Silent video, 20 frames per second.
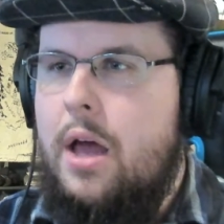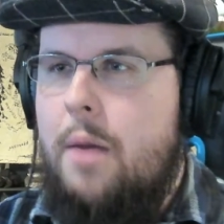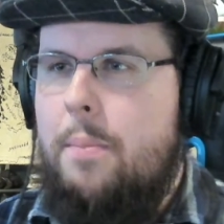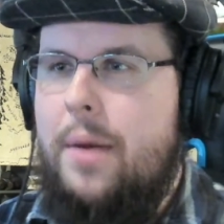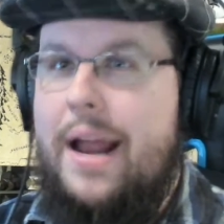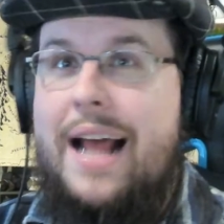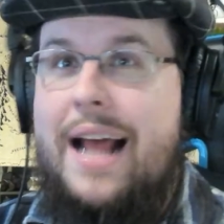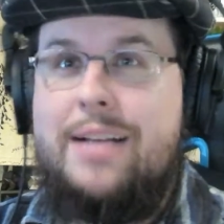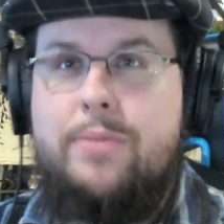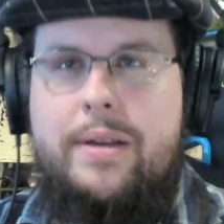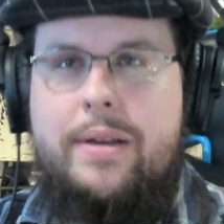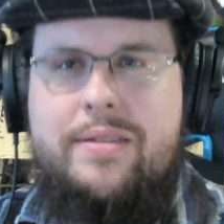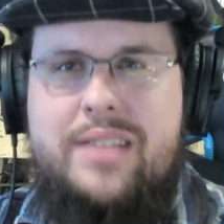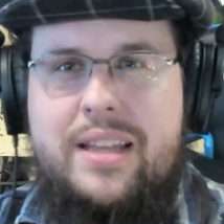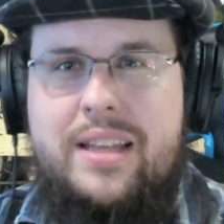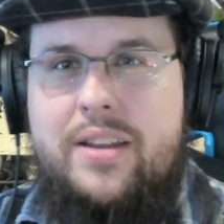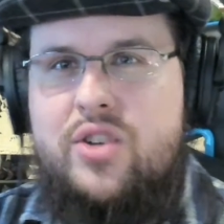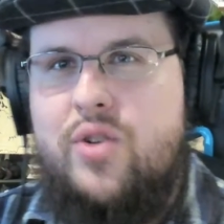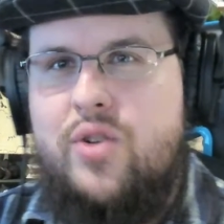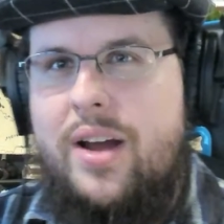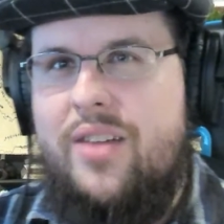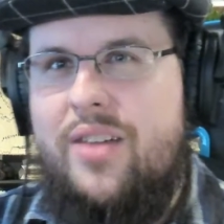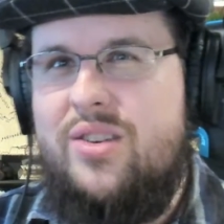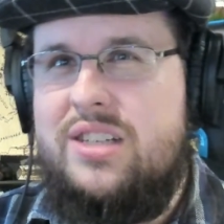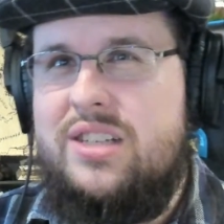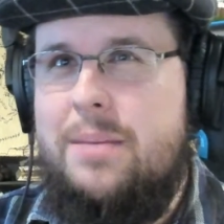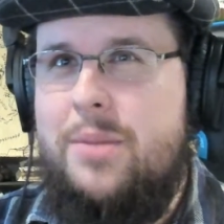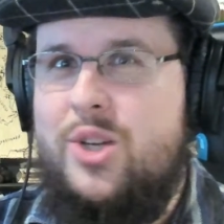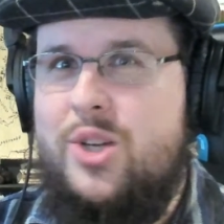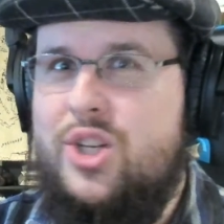But as we've seen in the trailer,
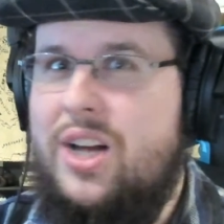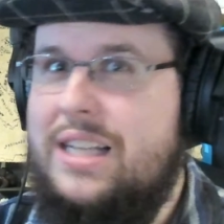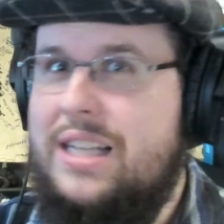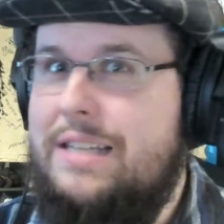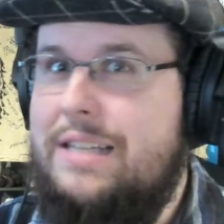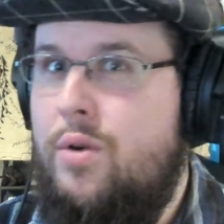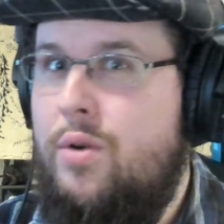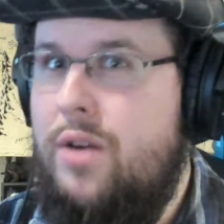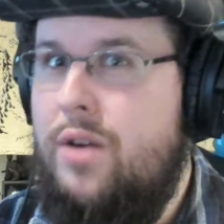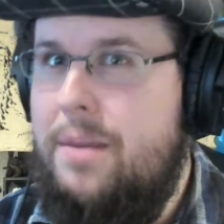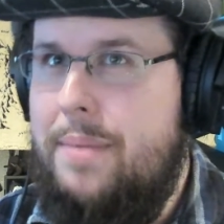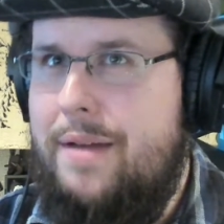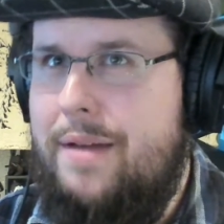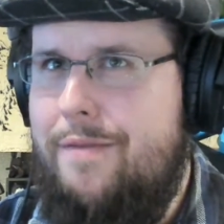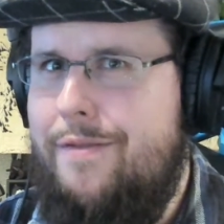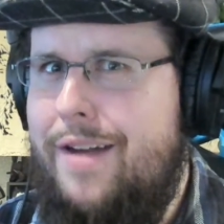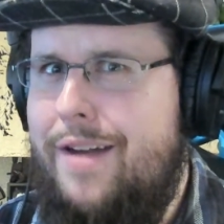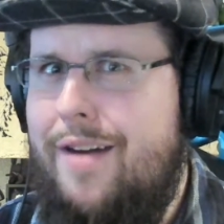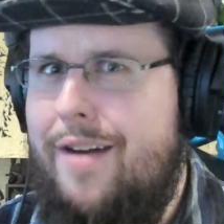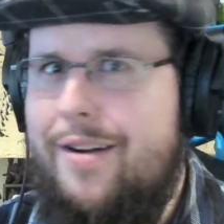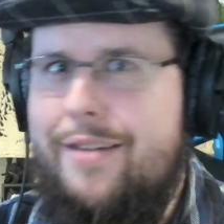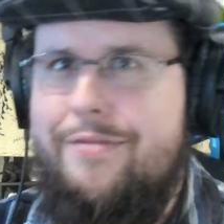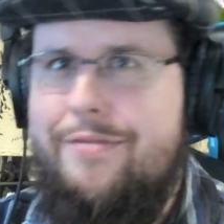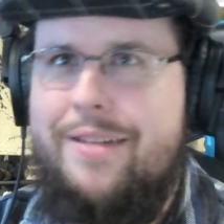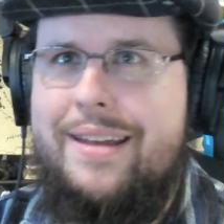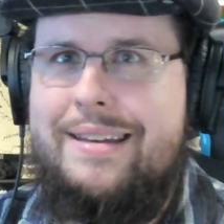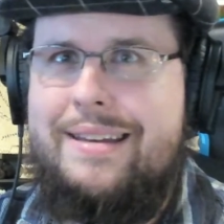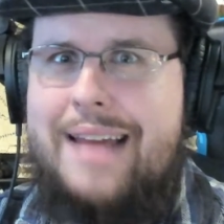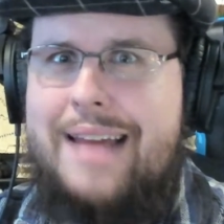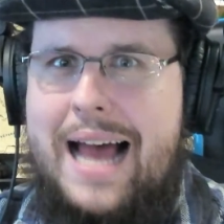some of the shots have already been very
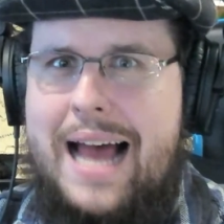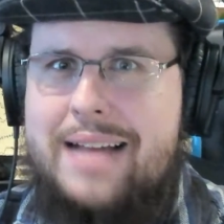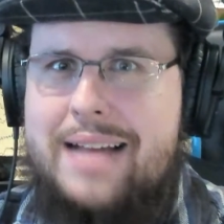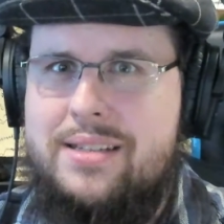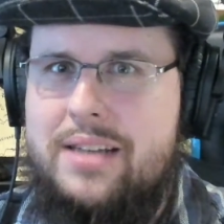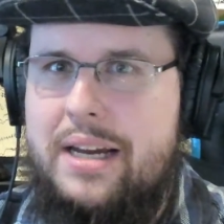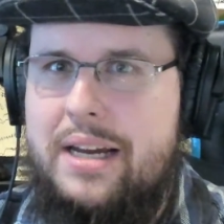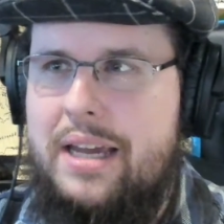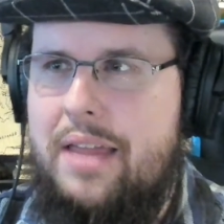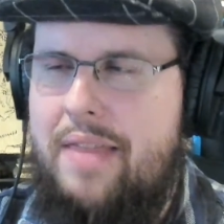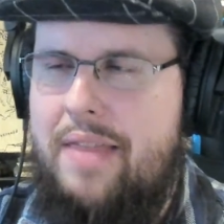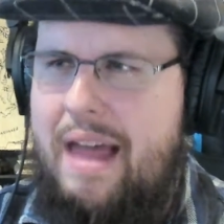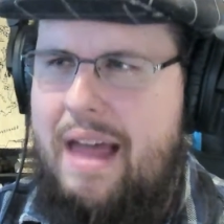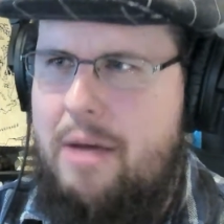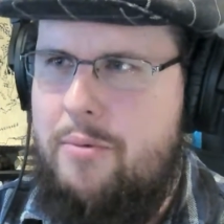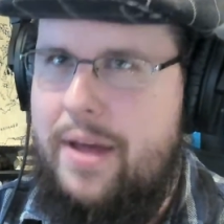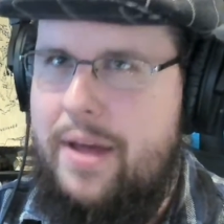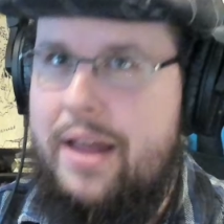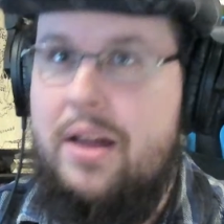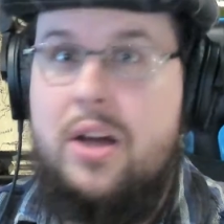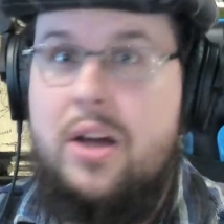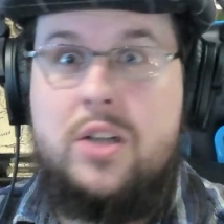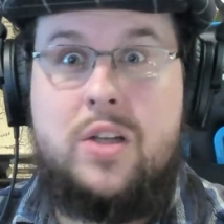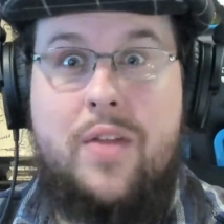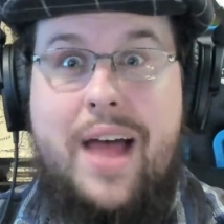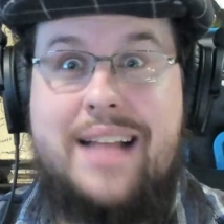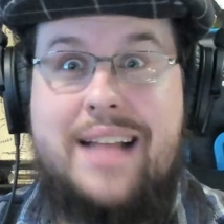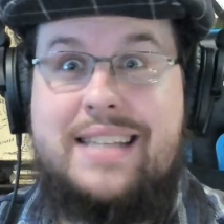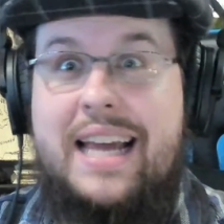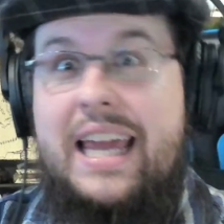fantastic in that way. So
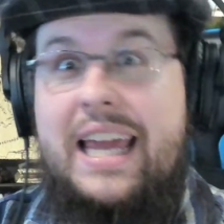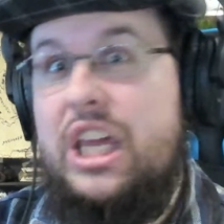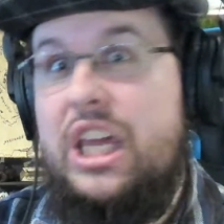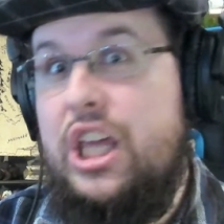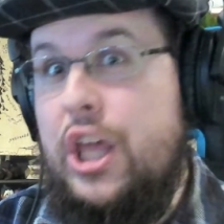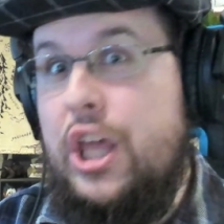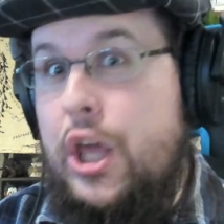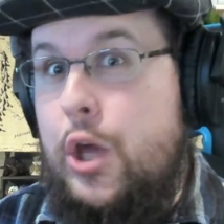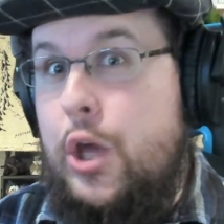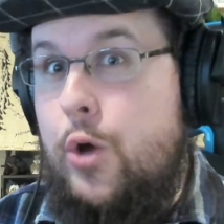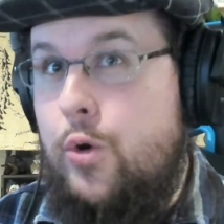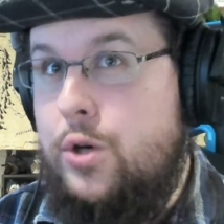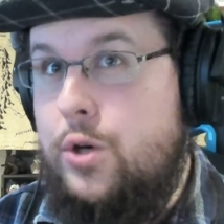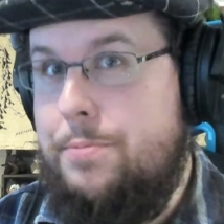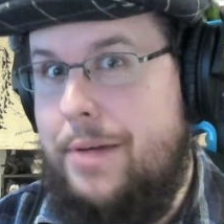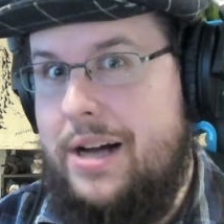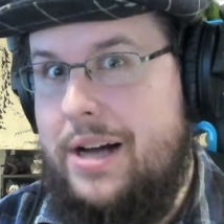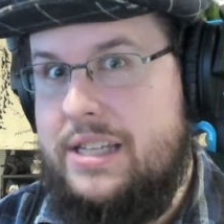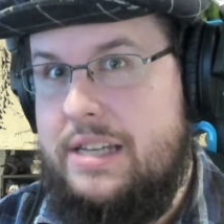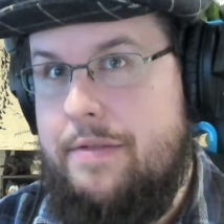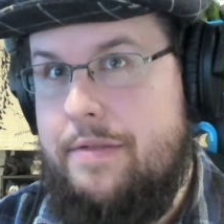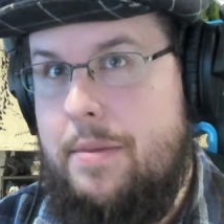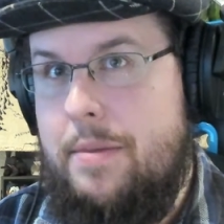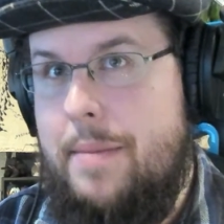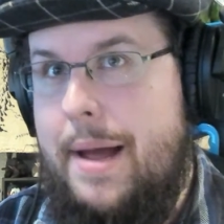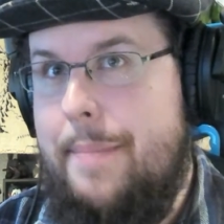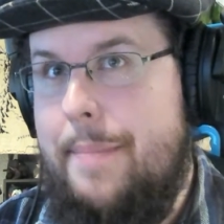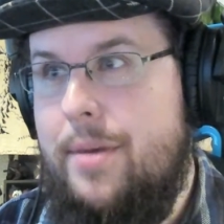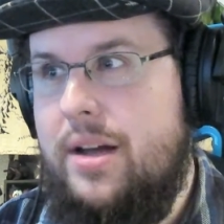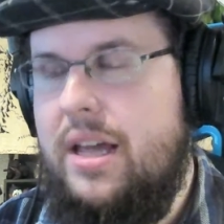that's a huge positive in
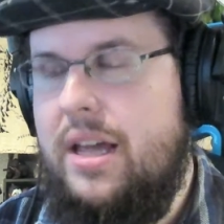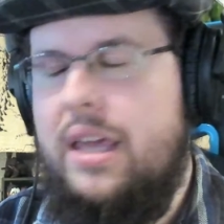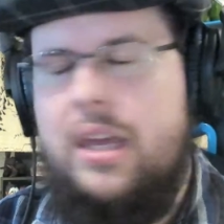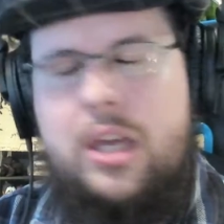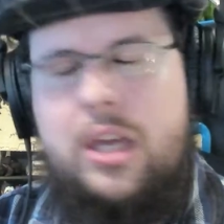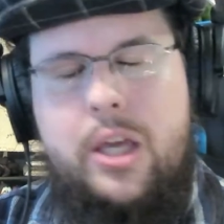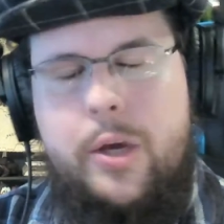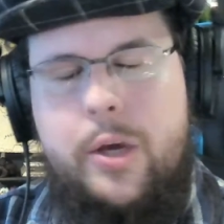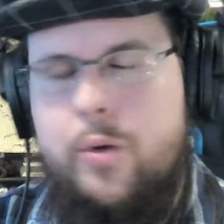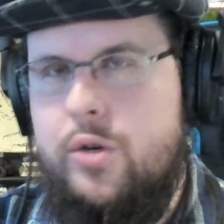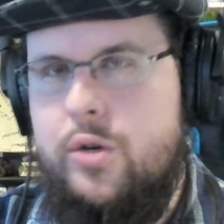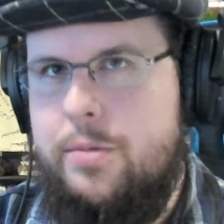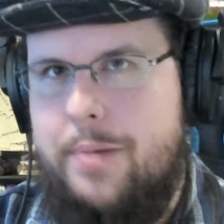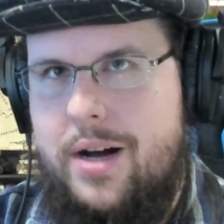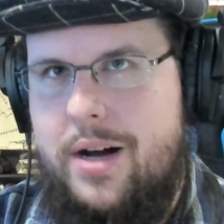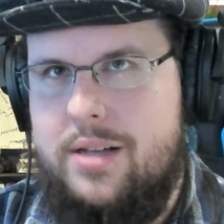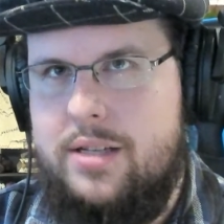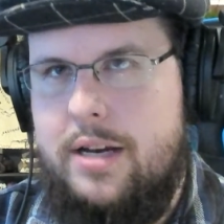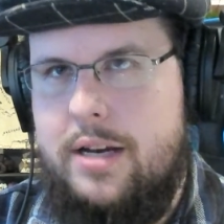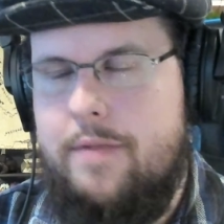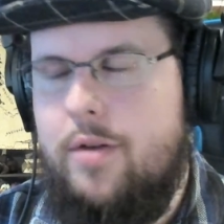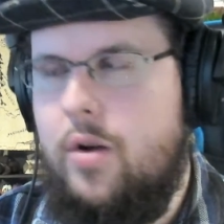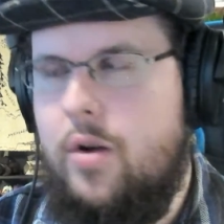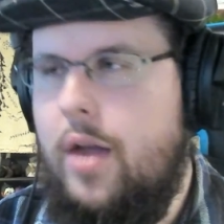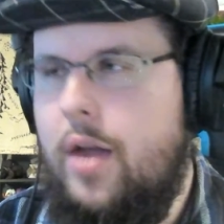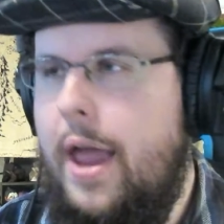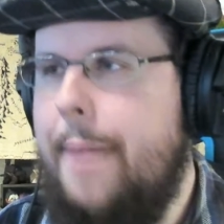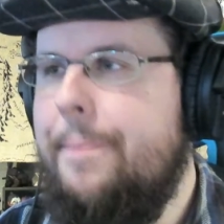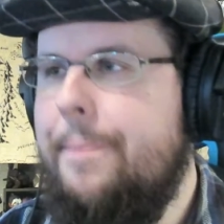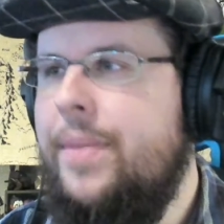my book, a huge positive,
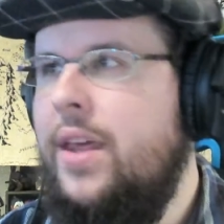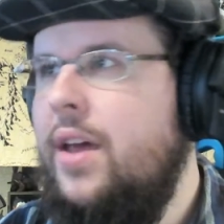okay?